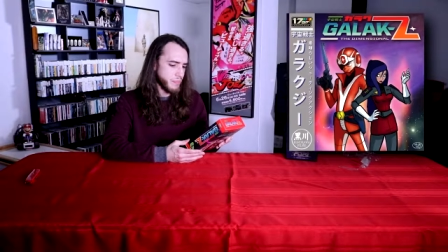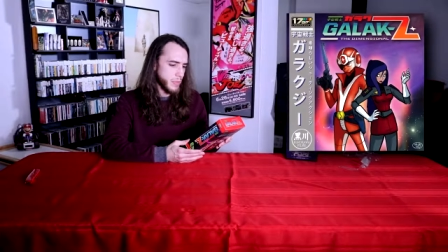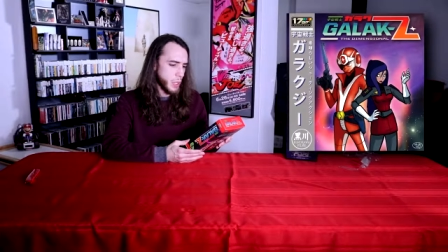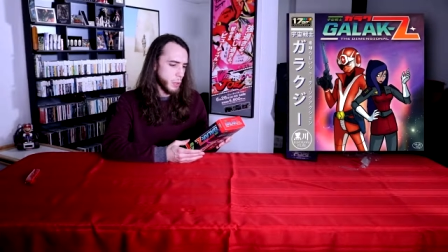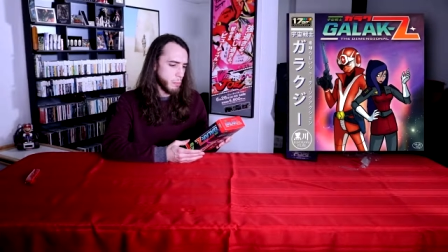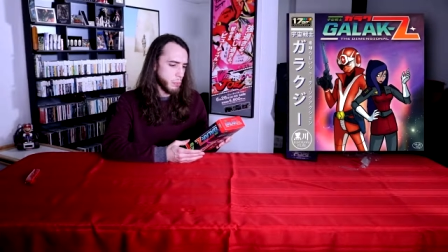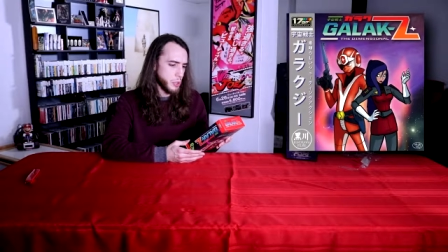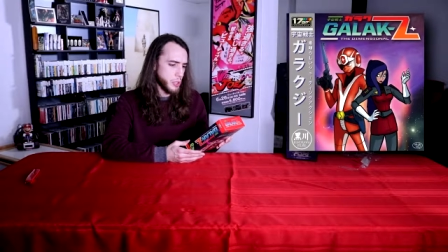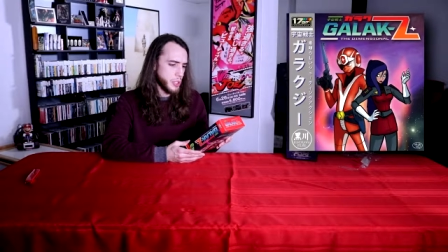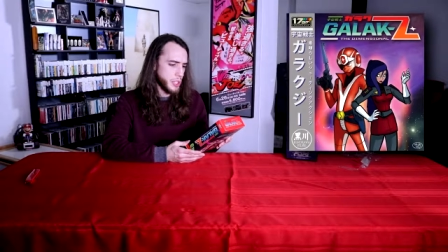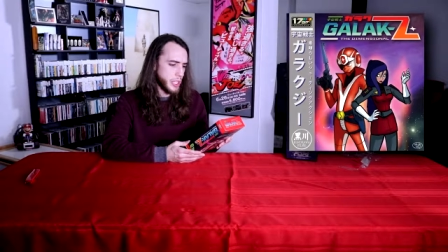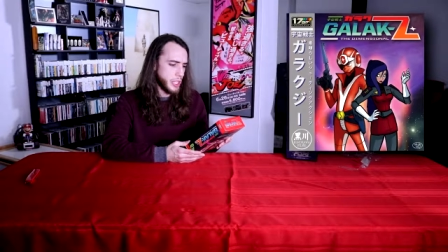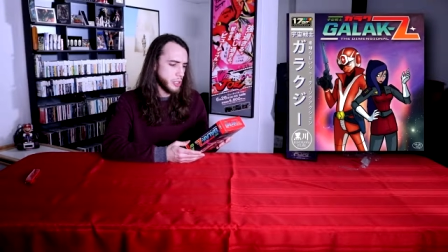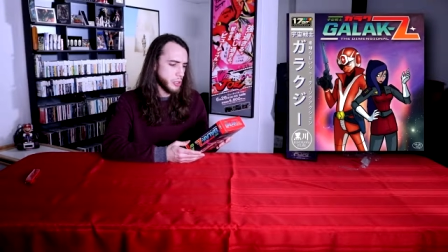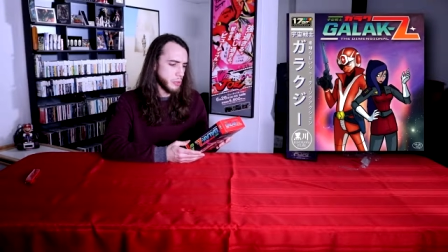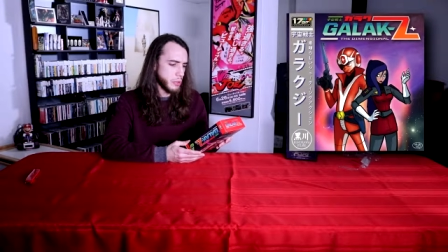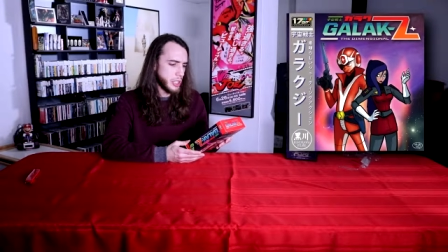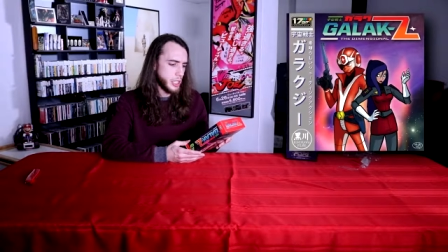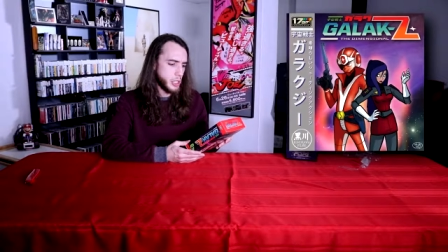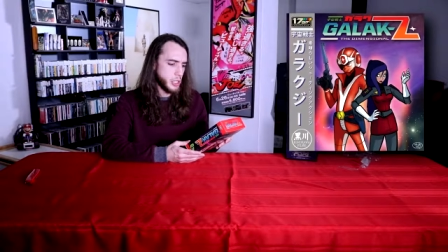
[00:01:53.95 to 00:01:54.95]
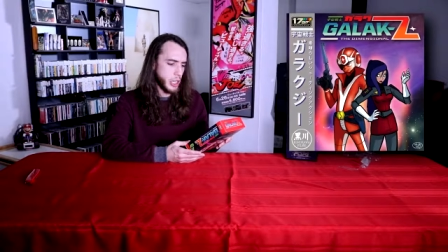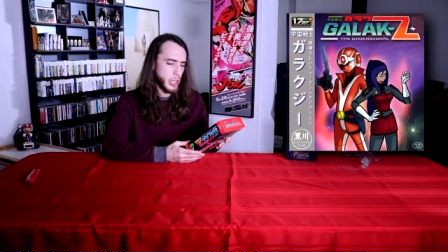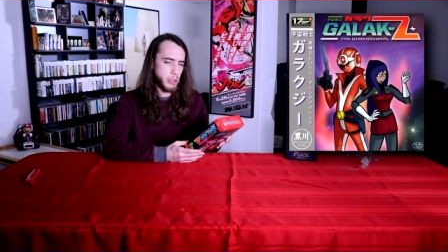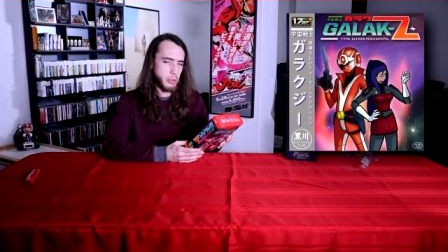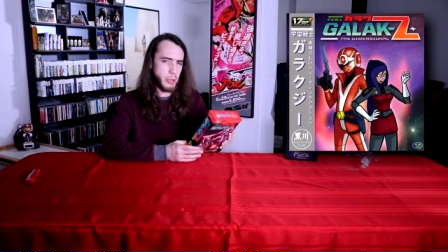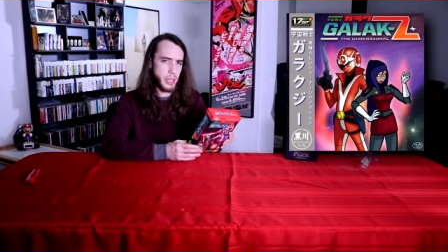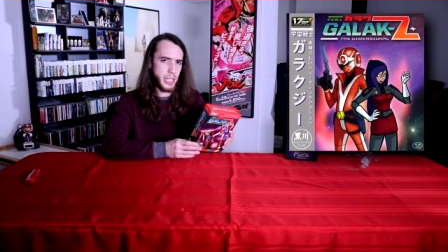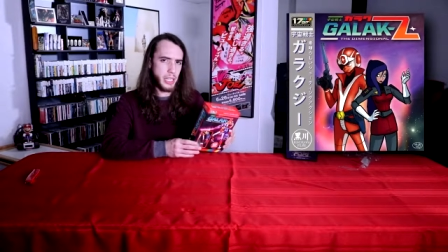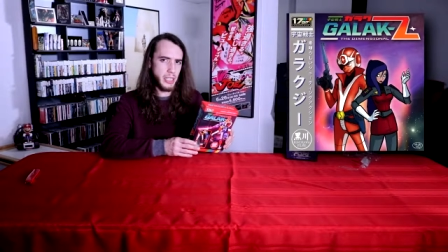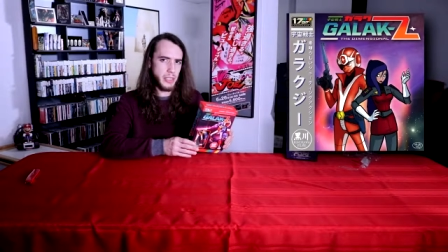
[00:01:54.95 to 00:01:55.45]
procedurally
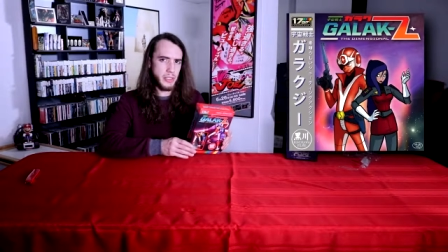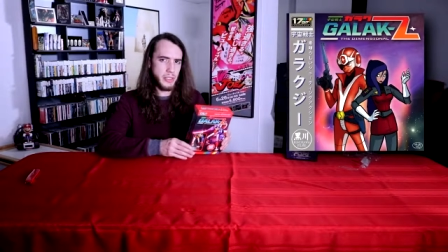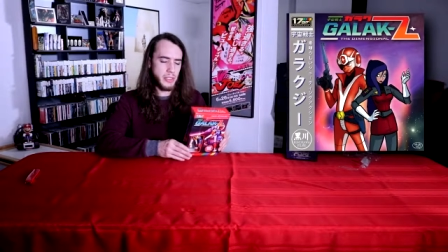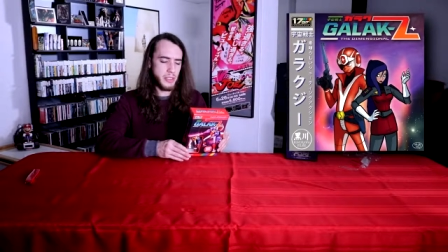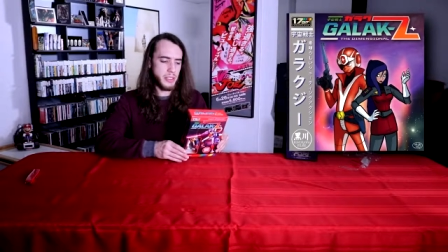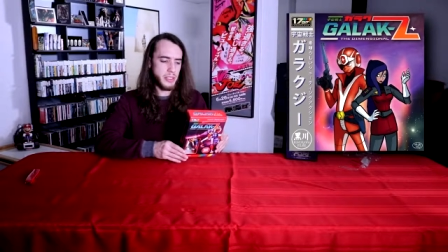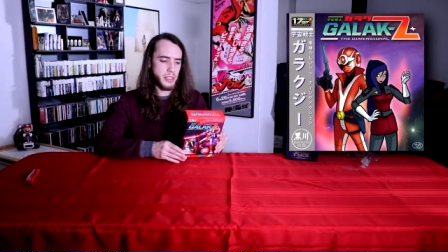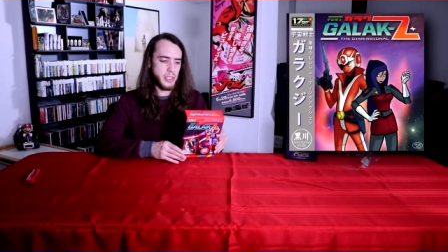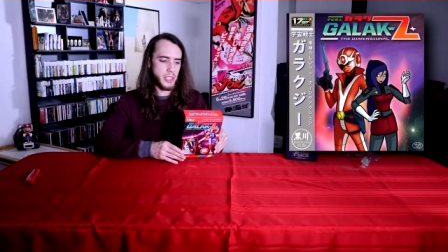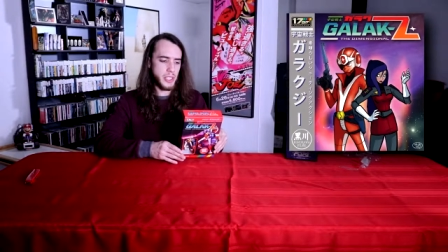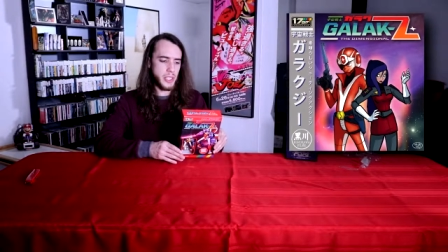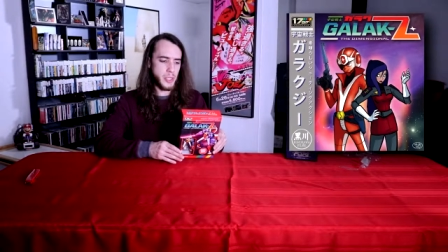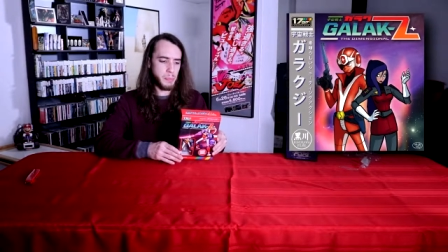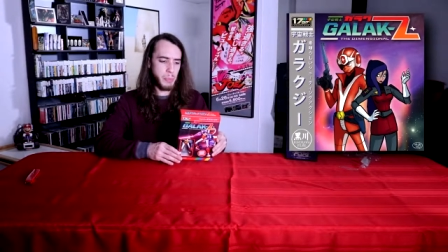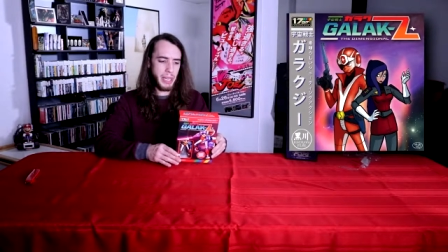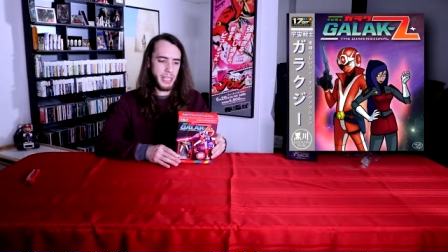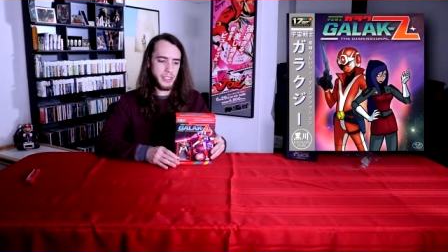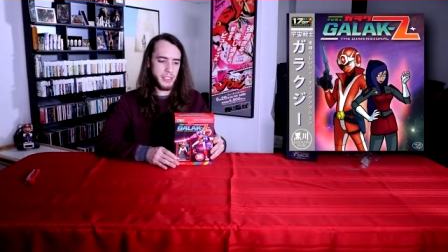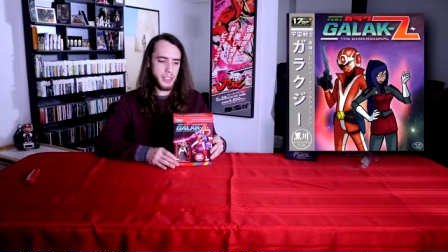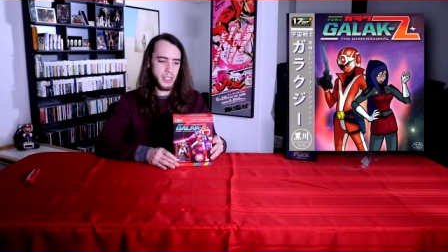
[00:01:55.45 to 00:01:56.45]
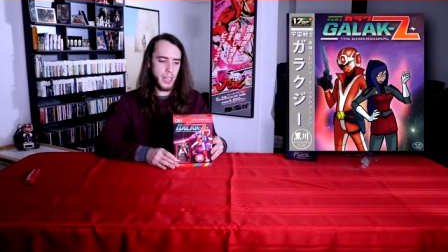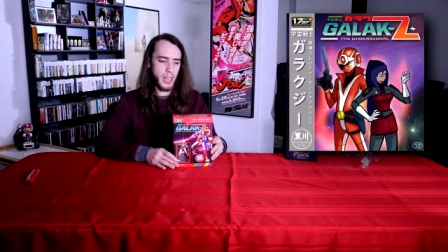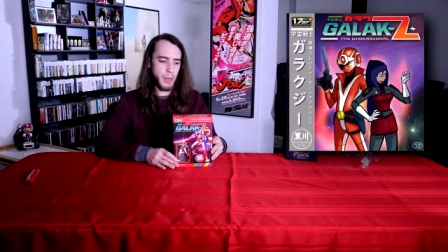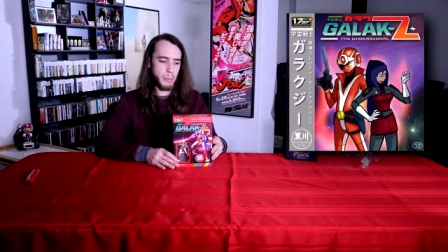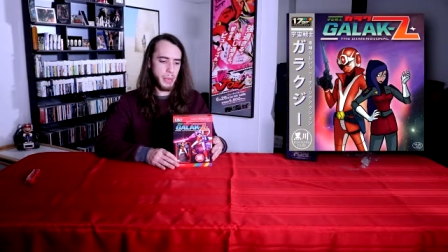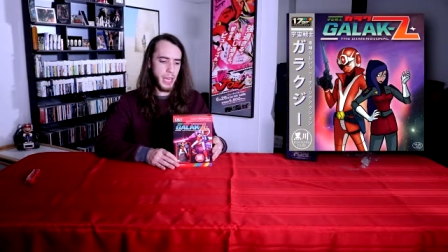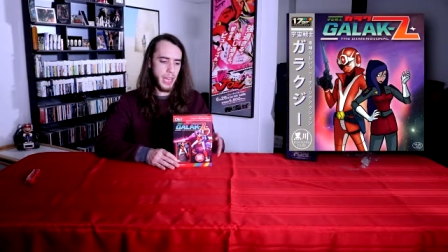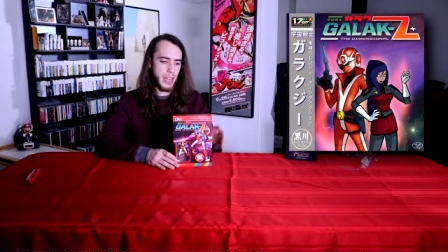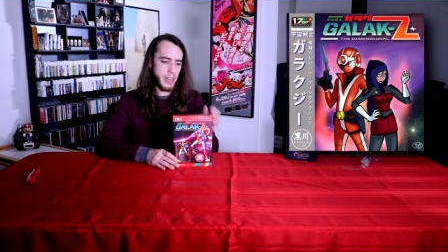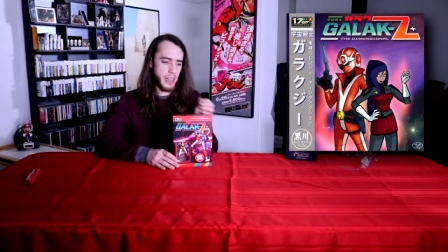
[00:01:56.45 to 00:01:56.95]
generated space
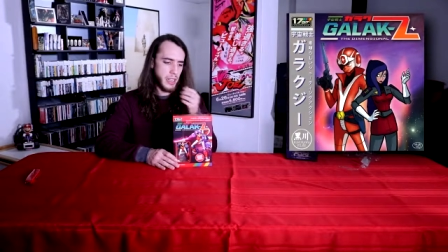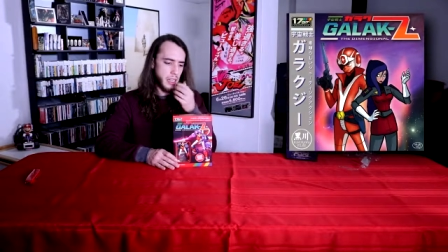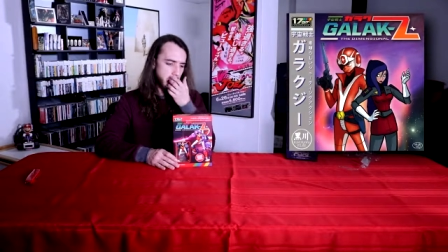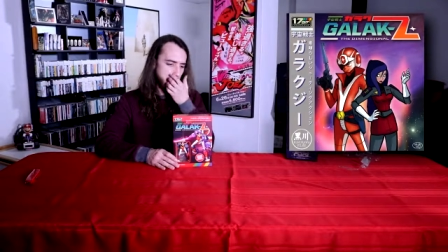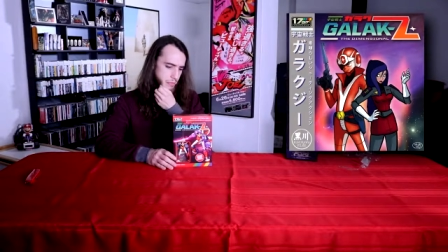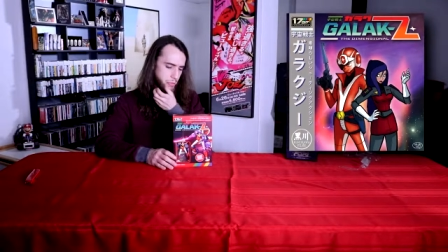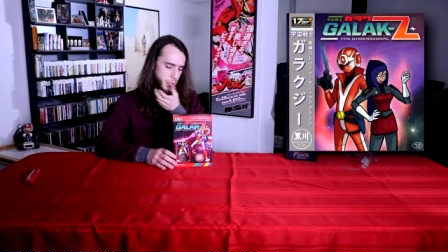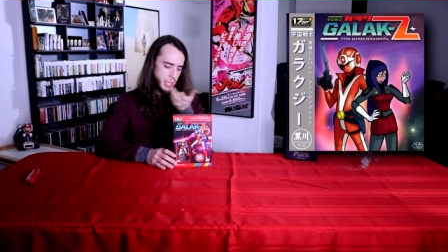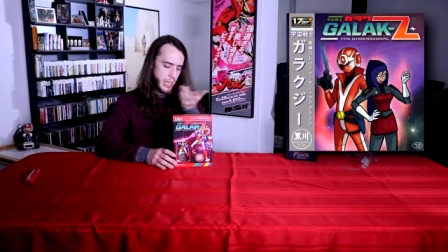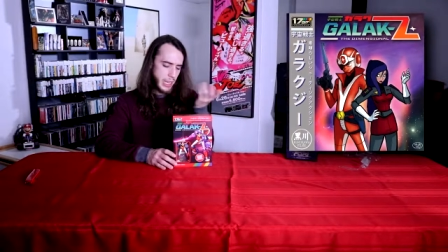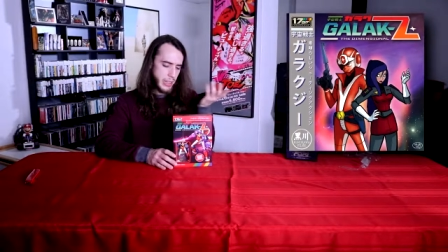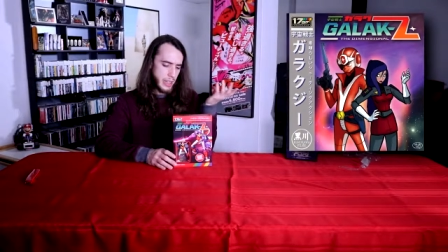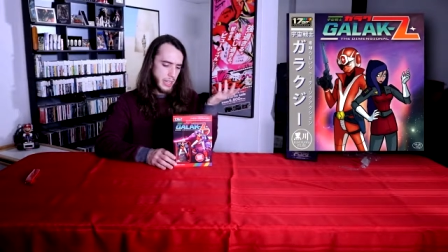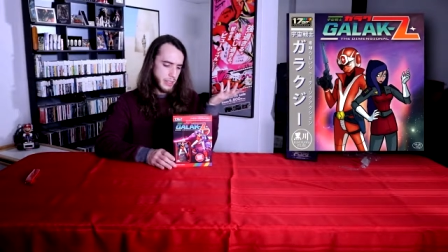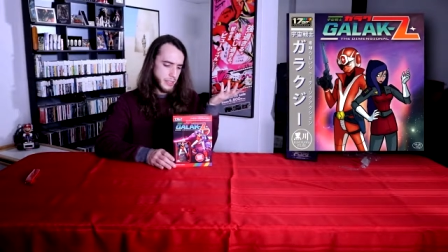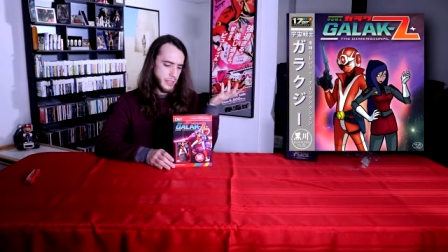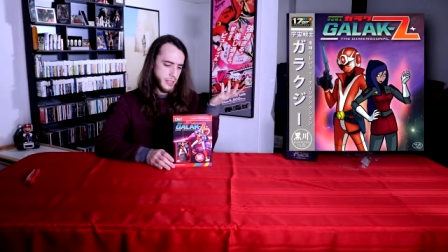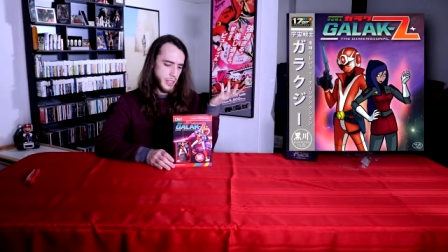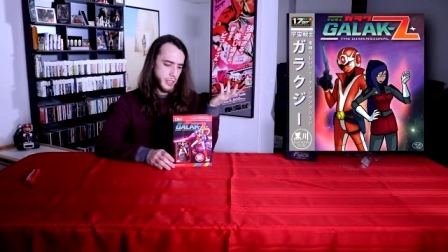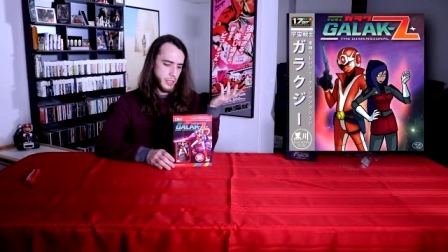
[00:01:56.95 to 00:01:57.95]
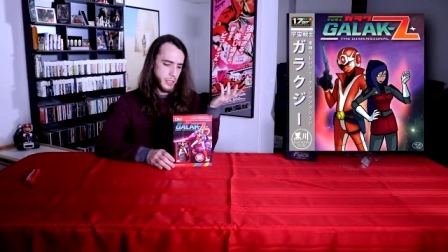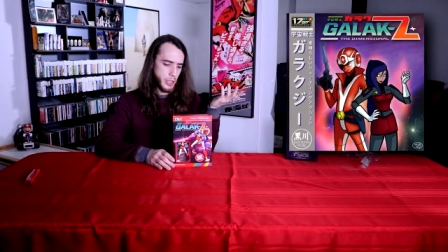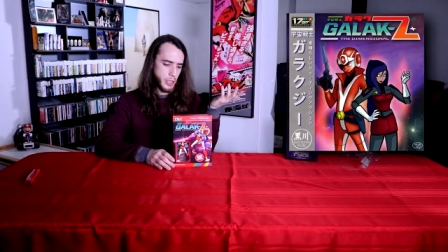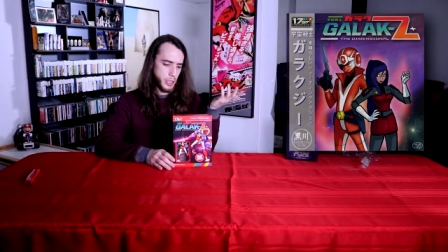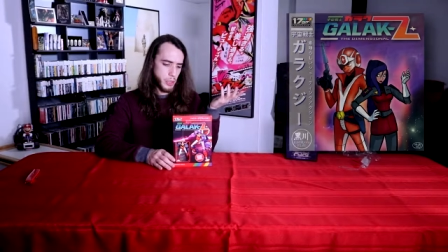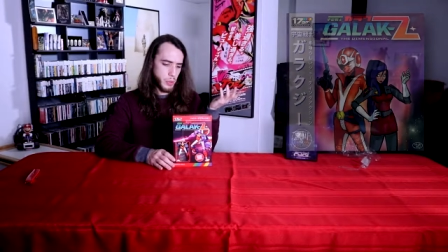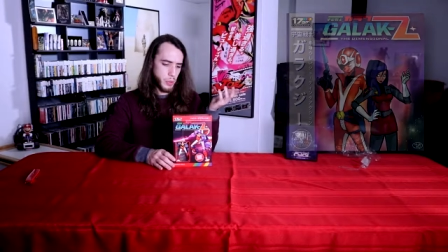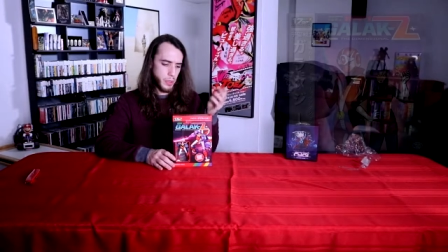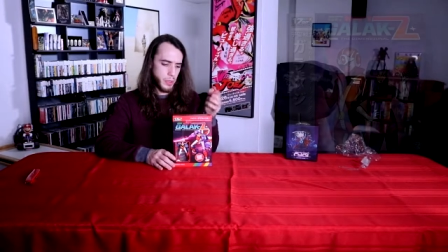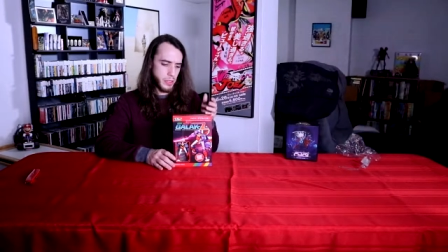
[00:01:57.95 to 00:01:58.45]
combat, but that's selling it
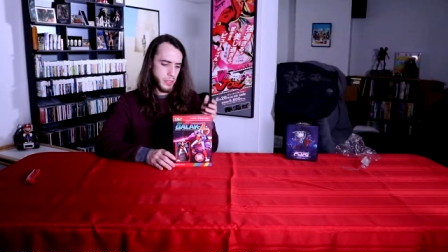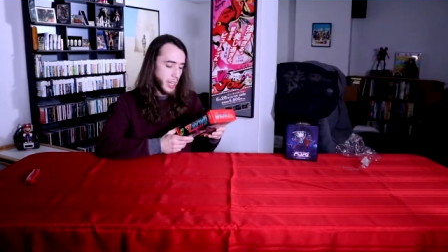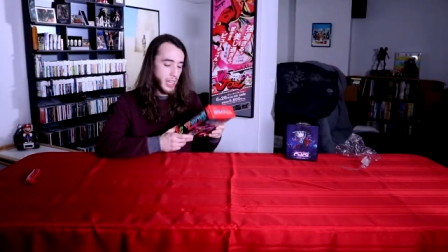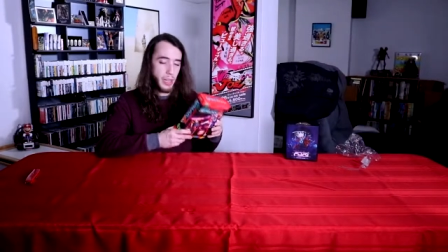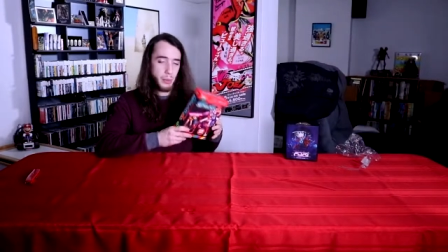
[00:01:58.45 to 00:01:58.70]
short.